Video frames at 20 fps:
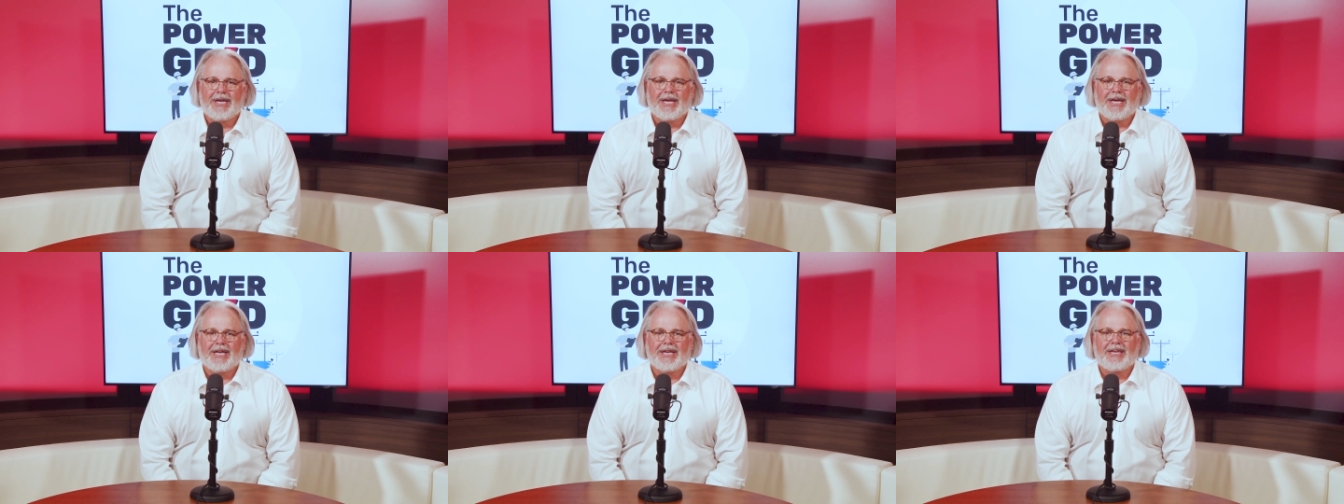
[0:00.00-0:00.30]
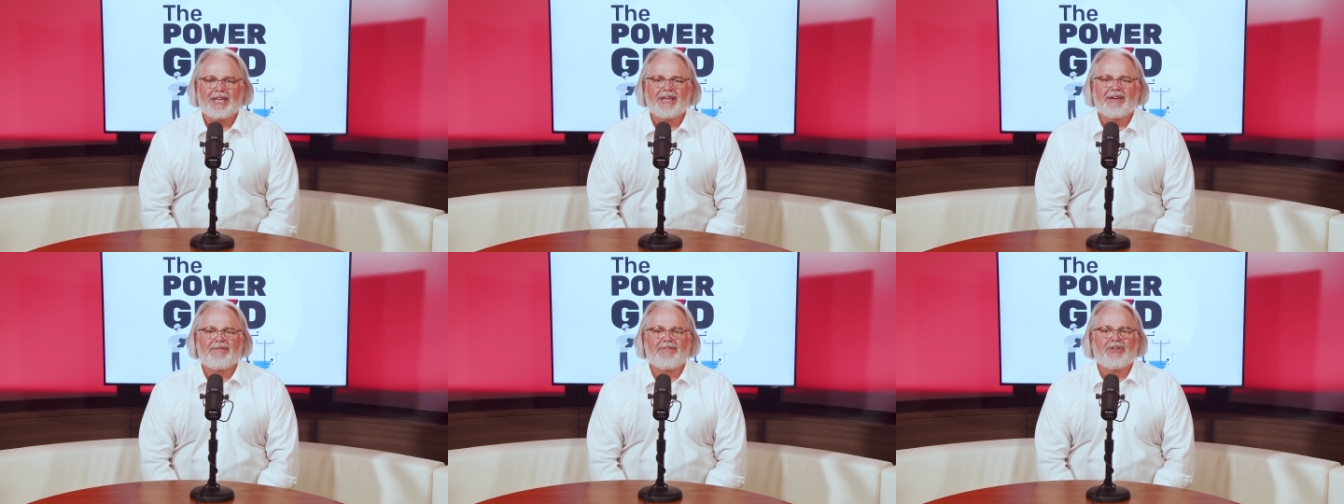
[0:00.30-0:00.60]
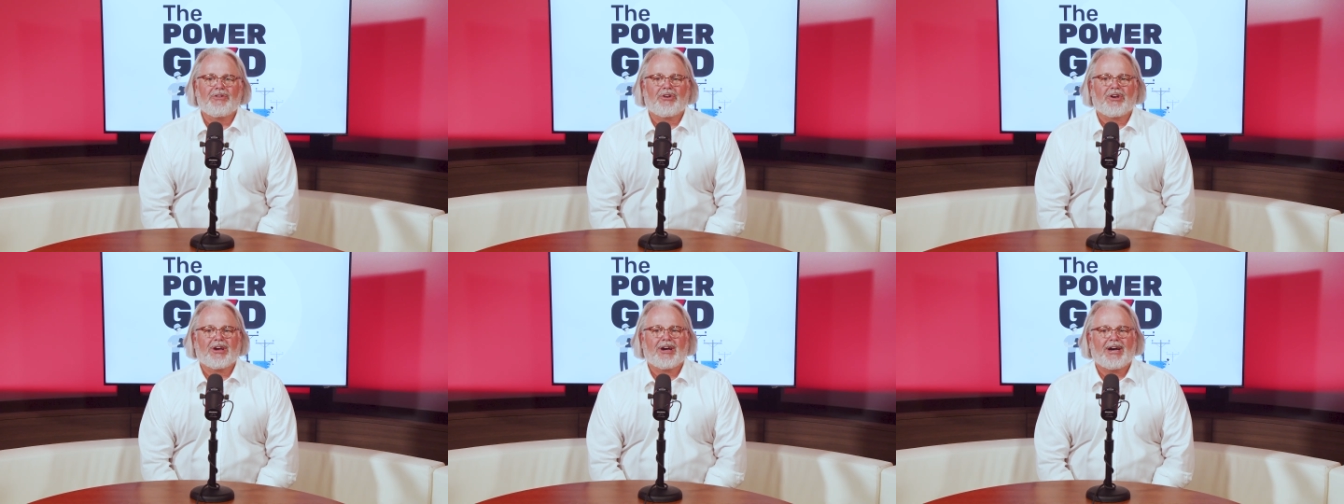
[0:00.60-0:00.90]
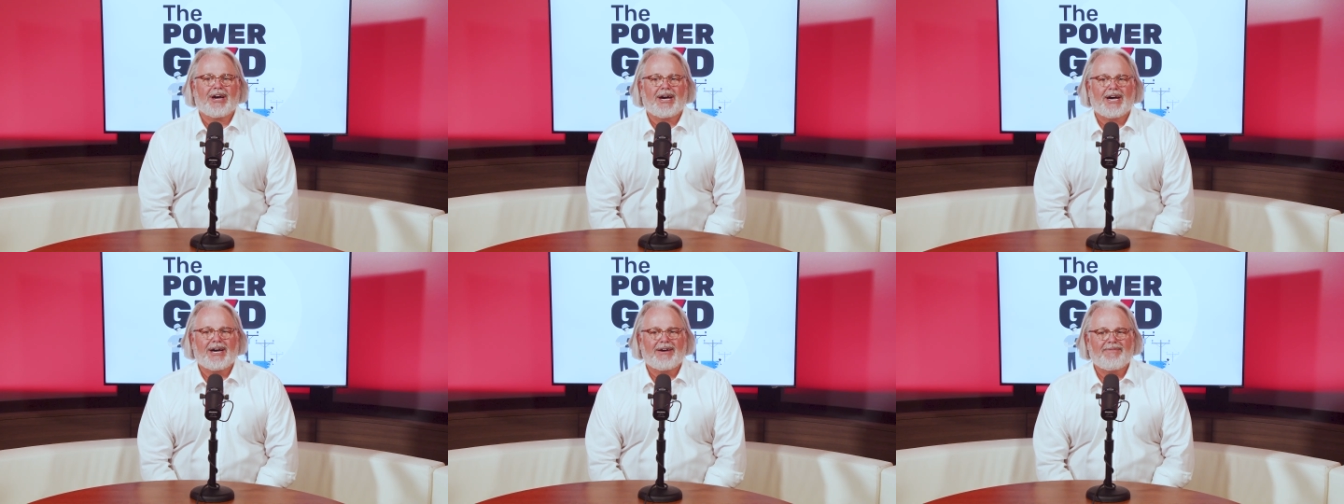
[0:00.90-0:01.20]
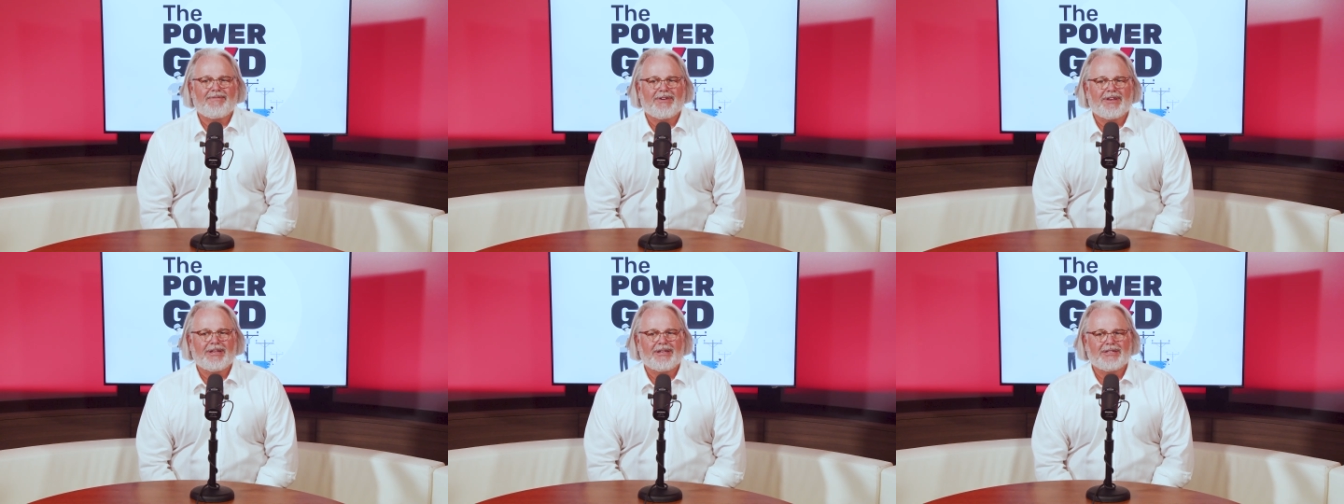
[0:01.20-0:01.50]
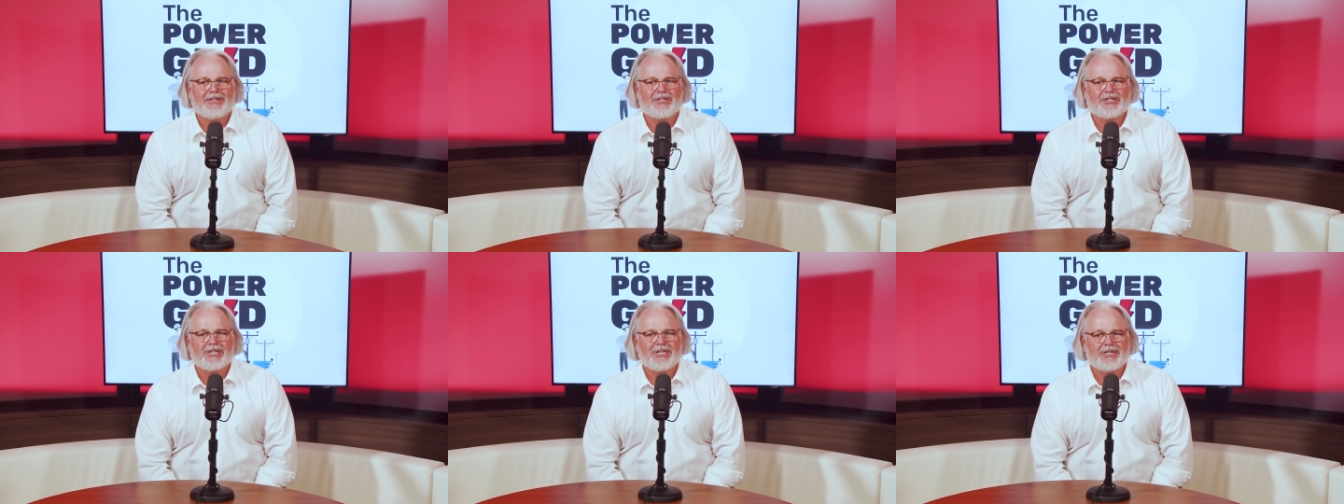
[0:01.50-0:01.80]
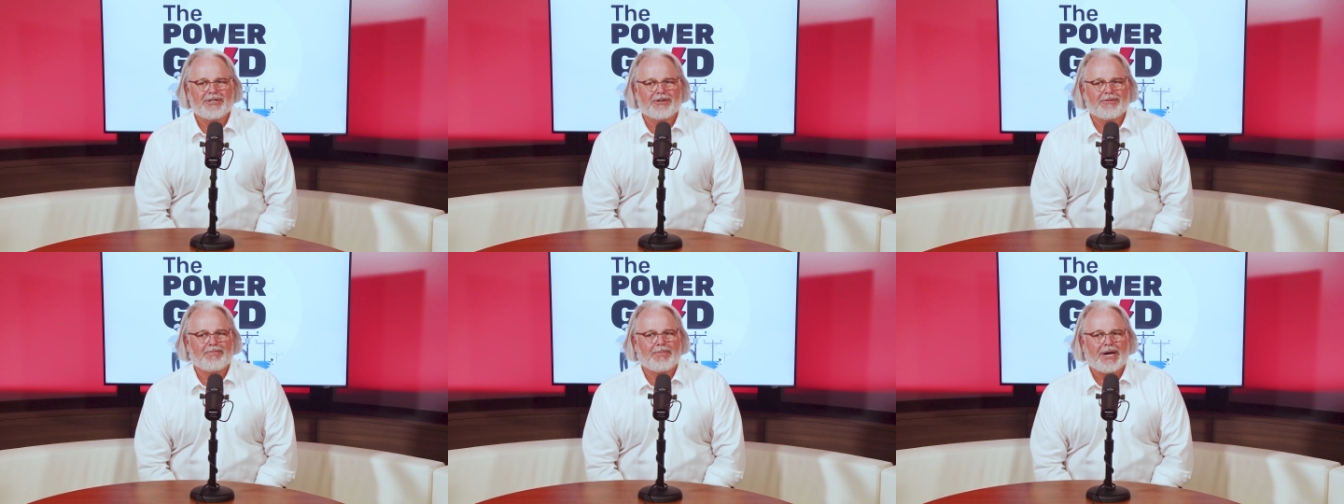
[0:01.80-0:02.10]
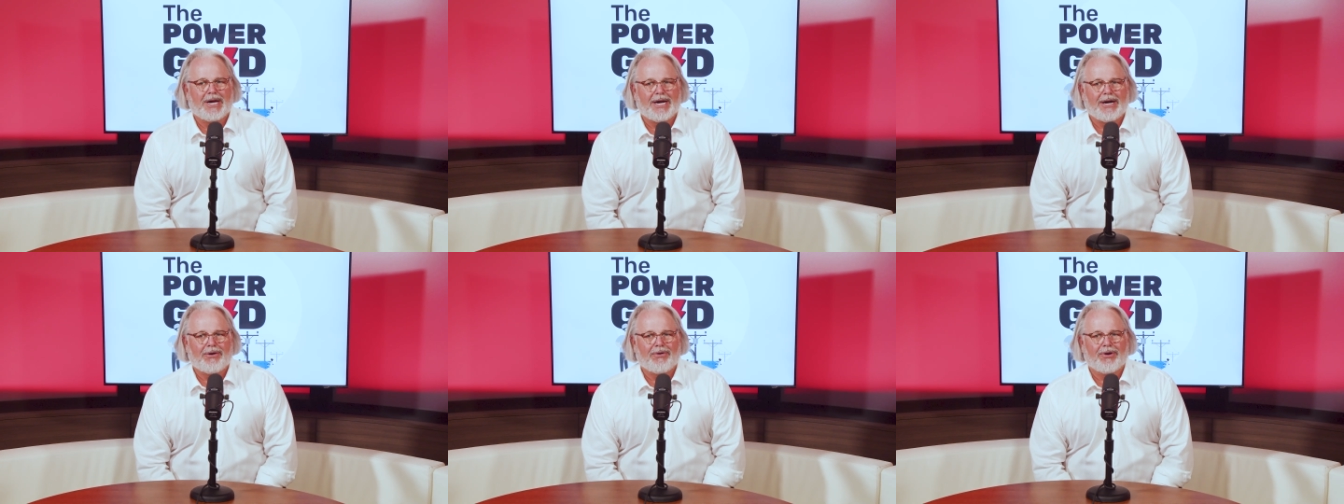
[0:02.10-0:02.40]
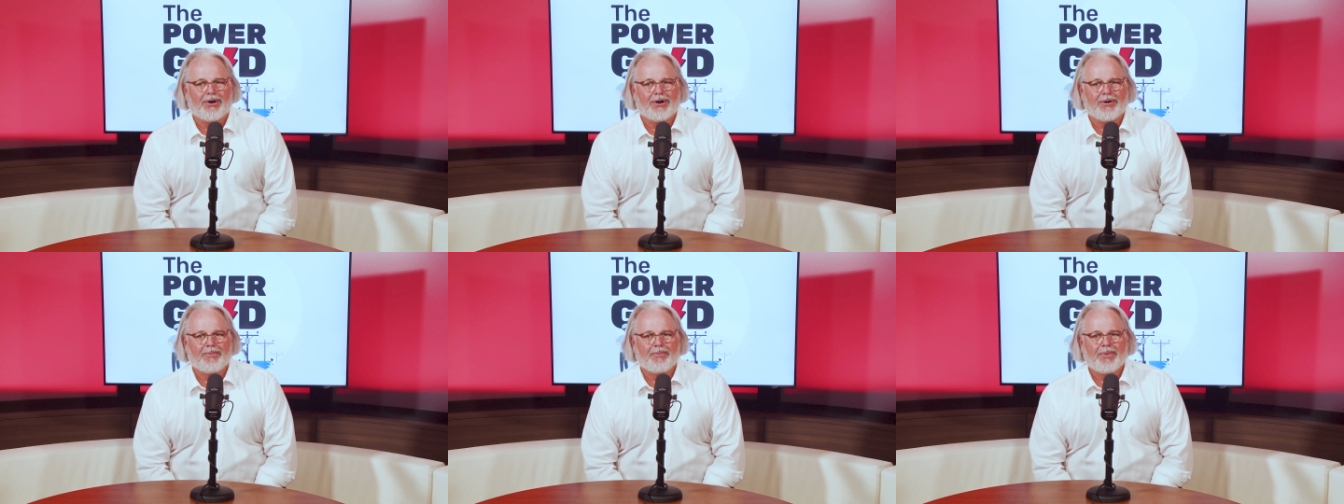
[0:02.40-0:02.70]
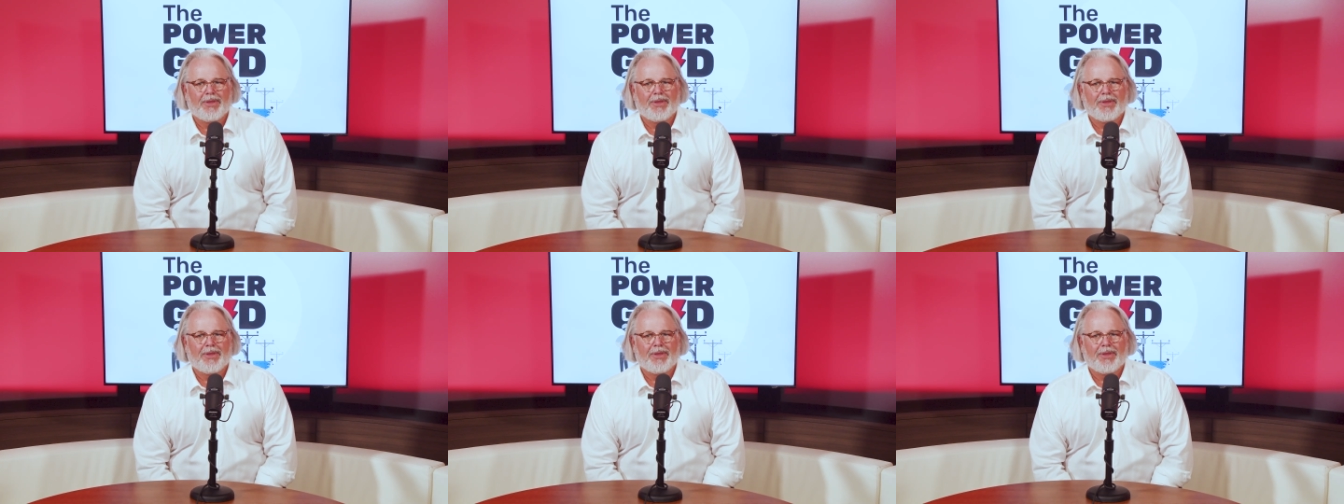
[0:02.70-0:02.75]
and give you confidence in your power.